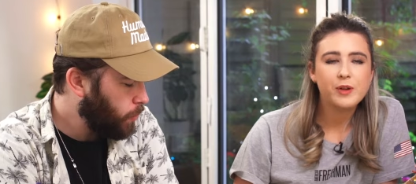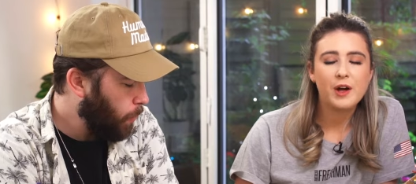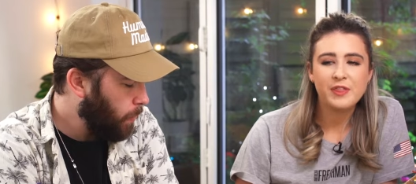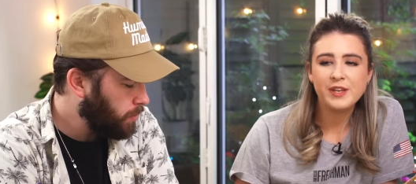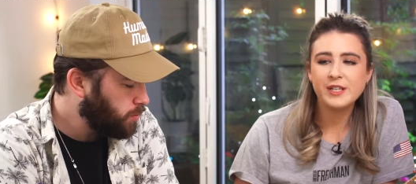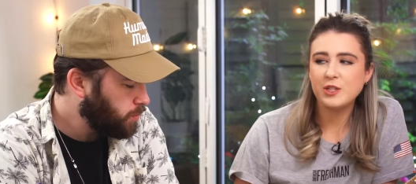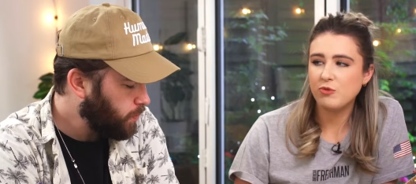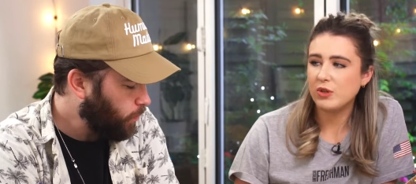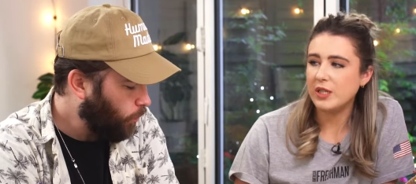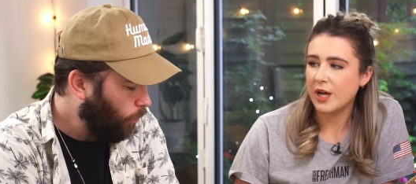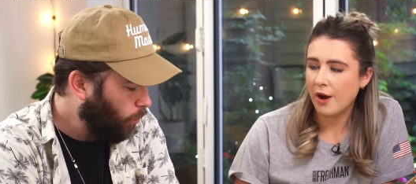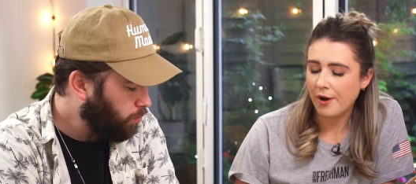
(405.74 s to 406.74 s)
Speaker 1: I think it's
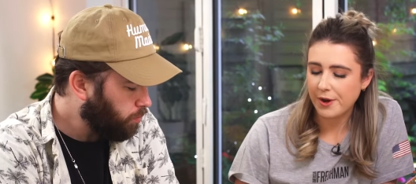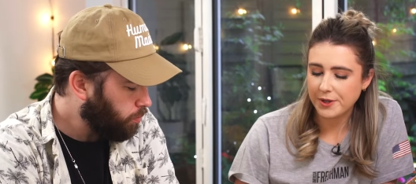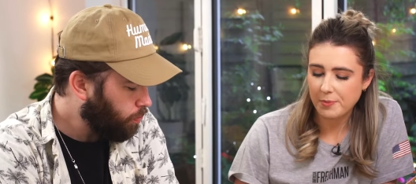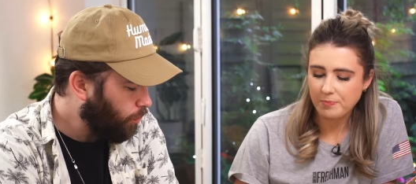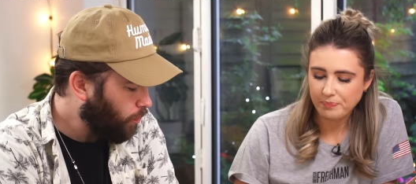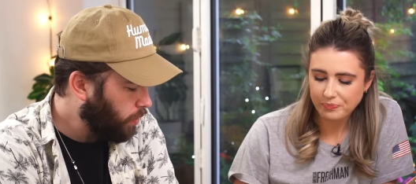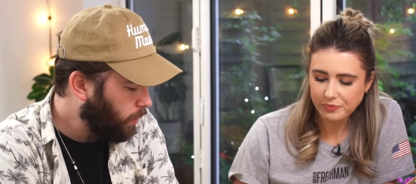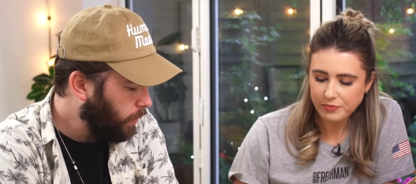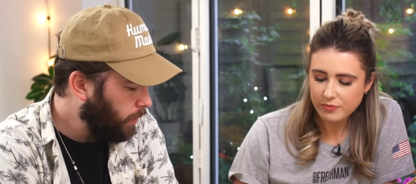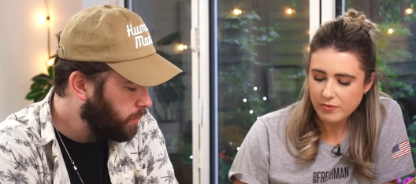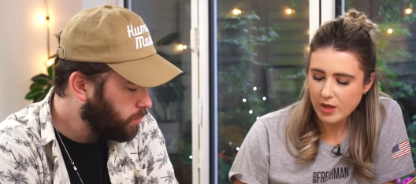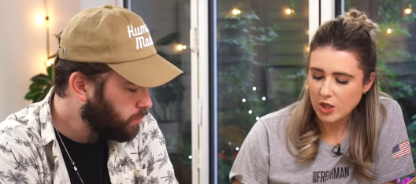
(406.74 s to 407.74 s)
really hard
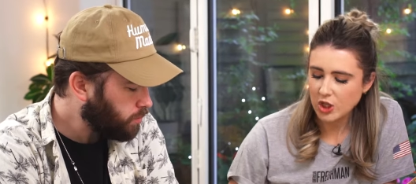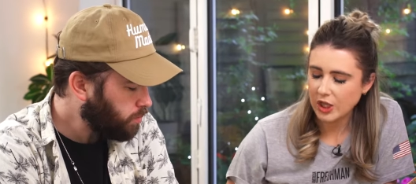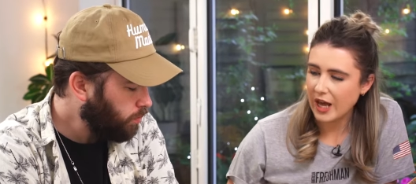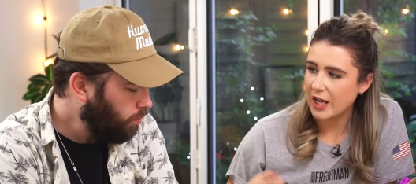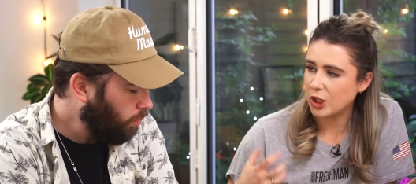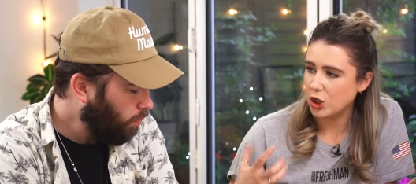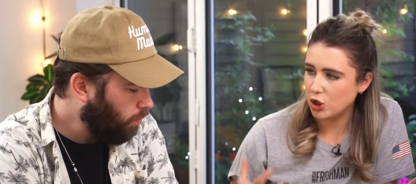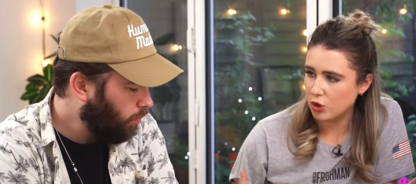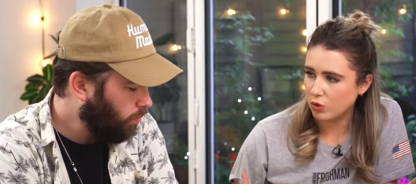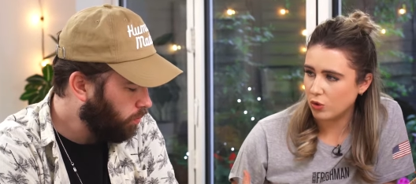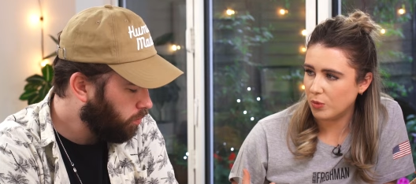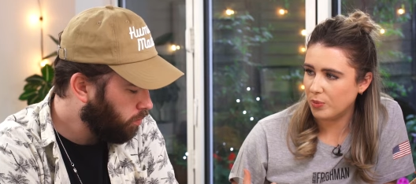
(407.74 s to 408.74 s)
to get a
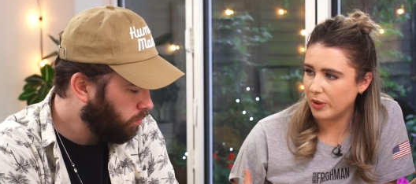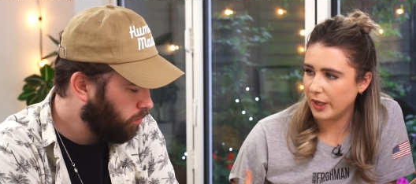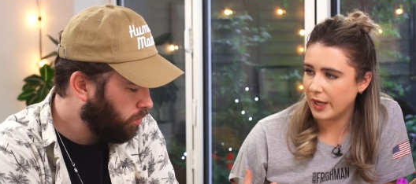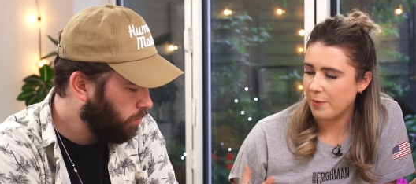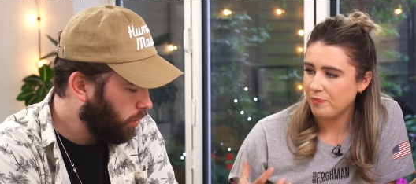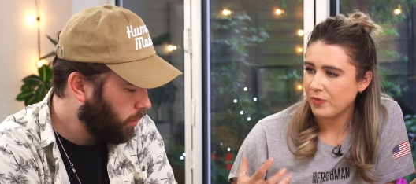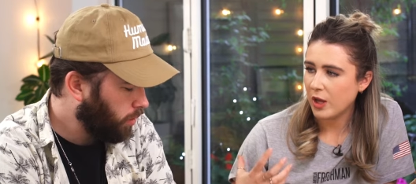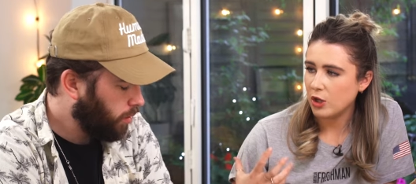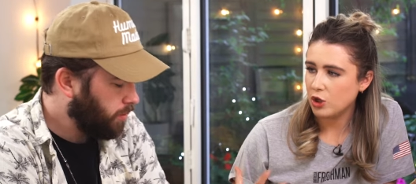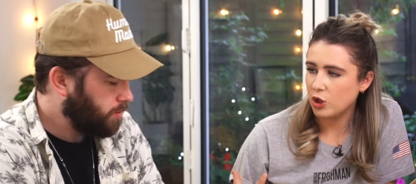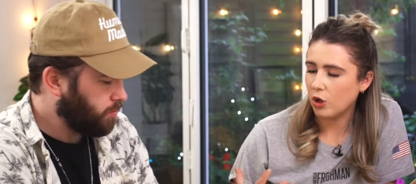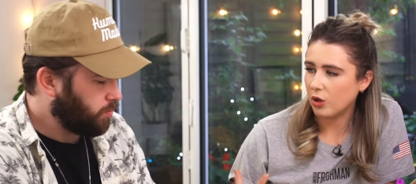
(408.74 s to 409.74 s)
strawberry mm.
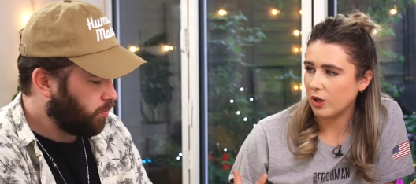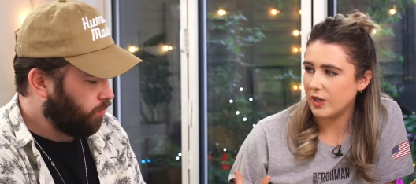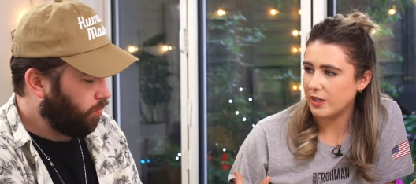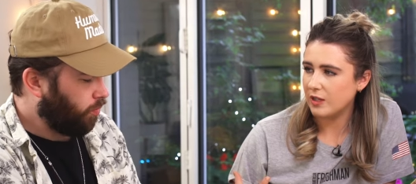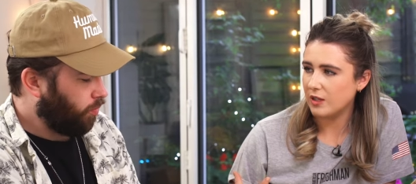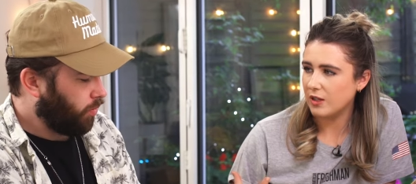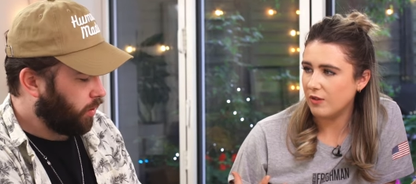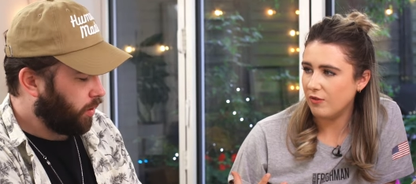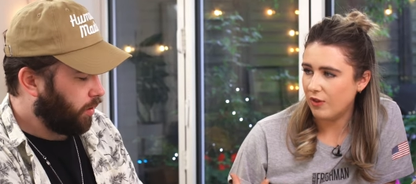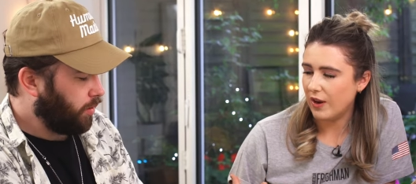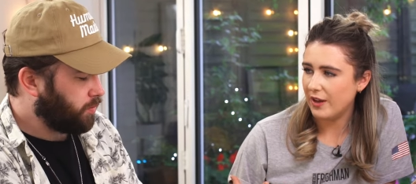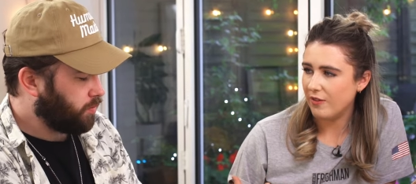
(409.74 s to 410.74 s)
chocolate
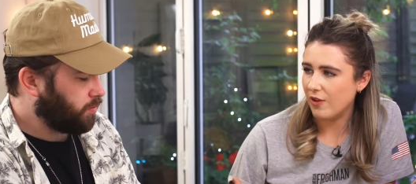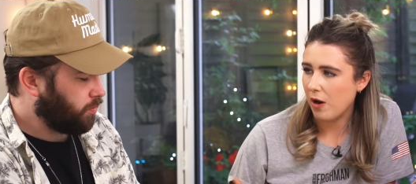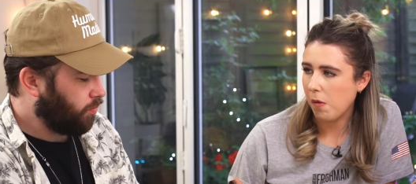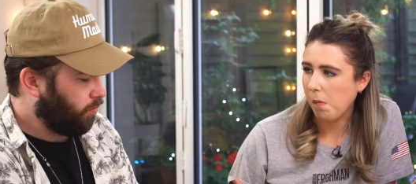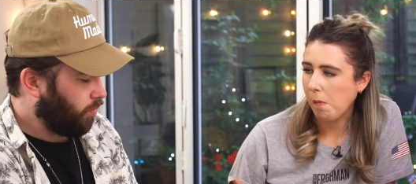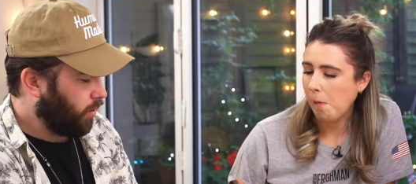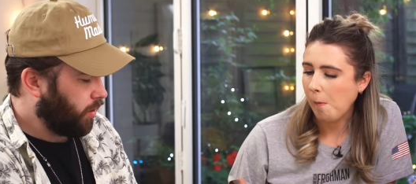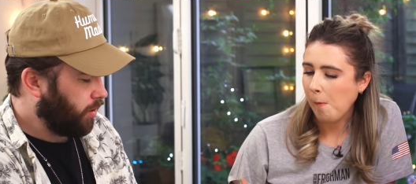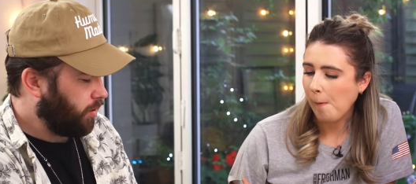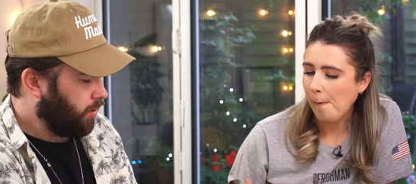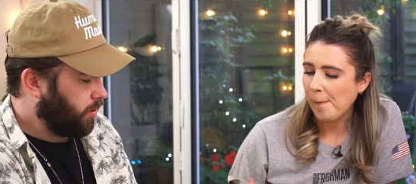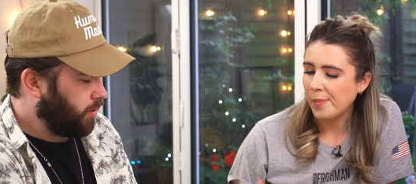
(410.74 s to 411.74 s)
flavour
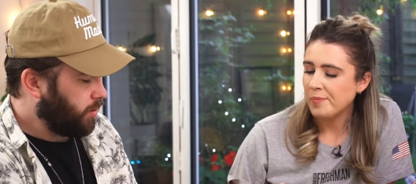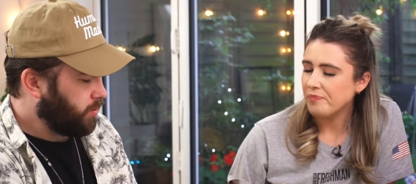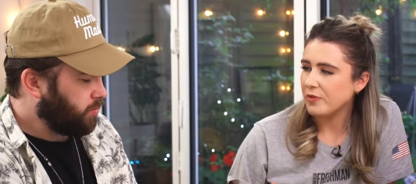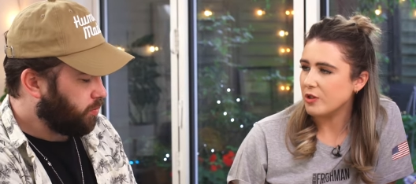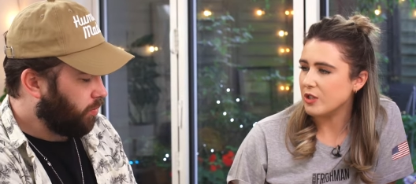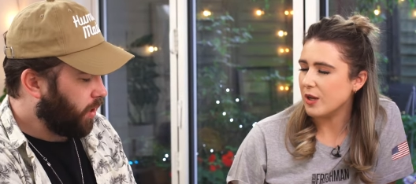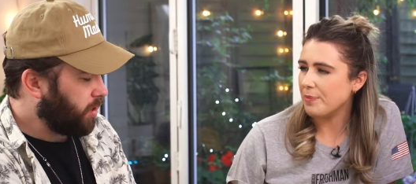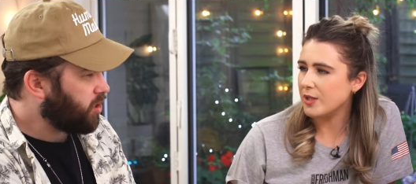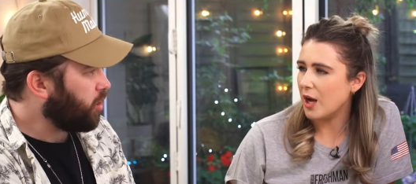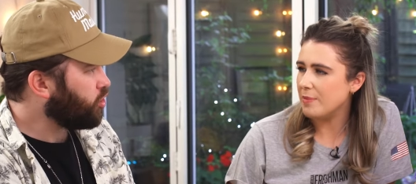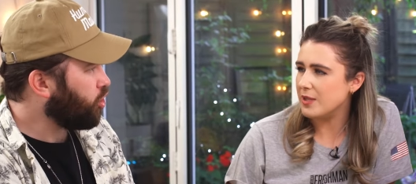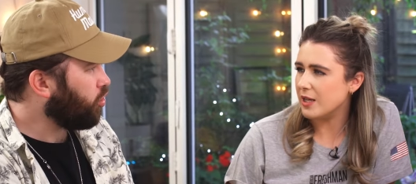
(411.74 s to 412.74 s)
because sometimes
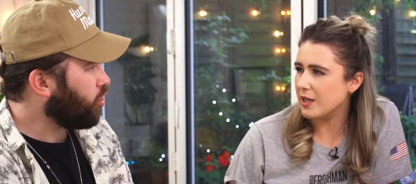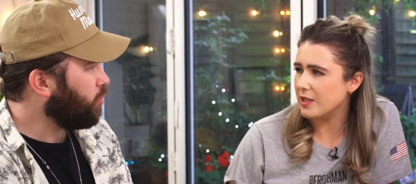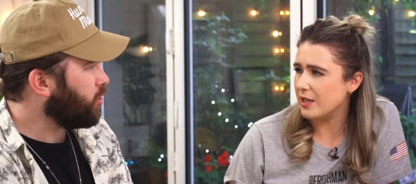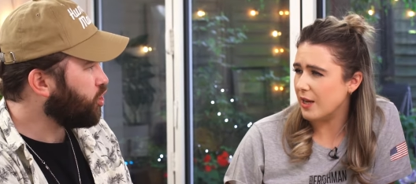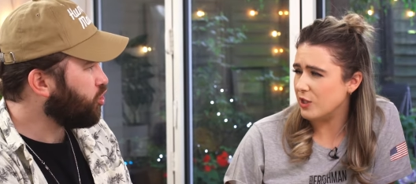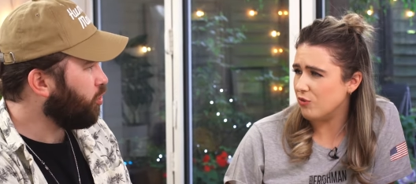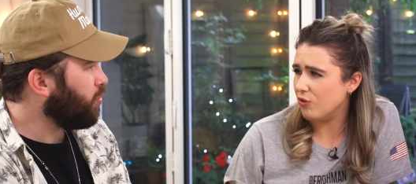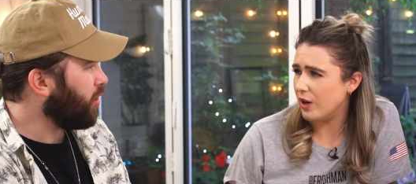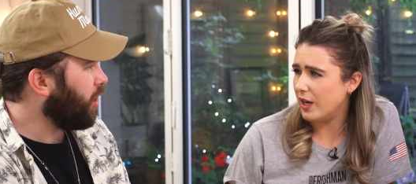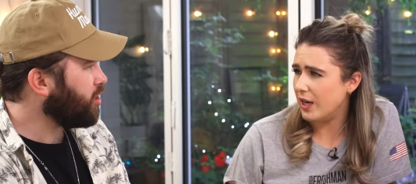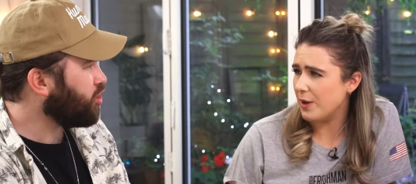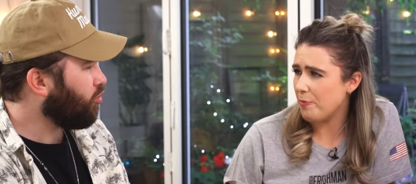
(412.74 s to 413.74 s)
That's like chocolate it can with taste strawberry
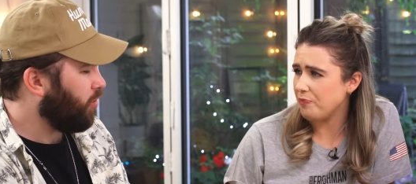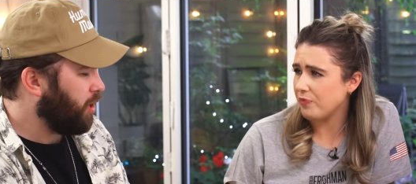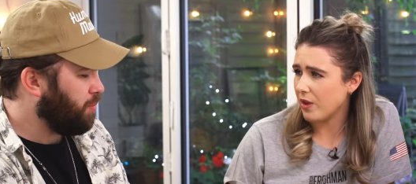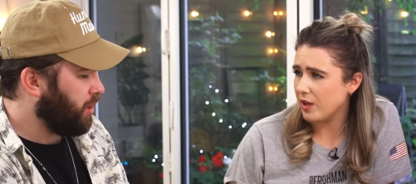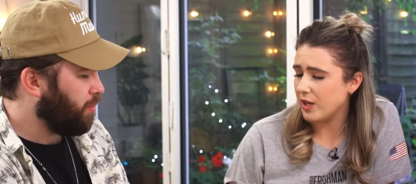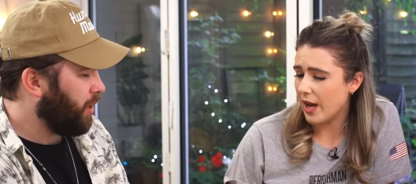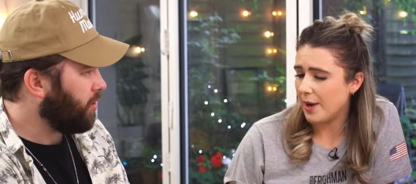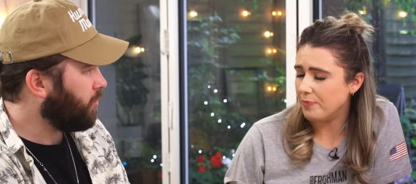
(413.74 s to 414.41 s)
really, ice cream in the yeah,